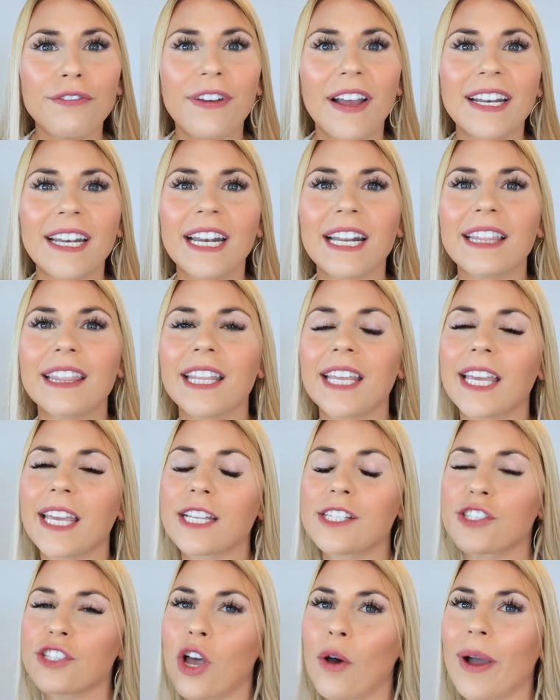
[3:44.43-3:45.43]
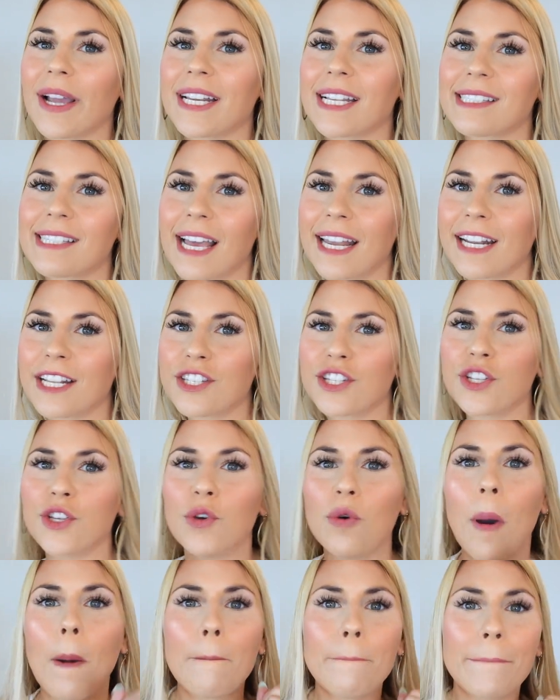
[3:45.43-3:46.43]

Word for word: find anything, so I decided to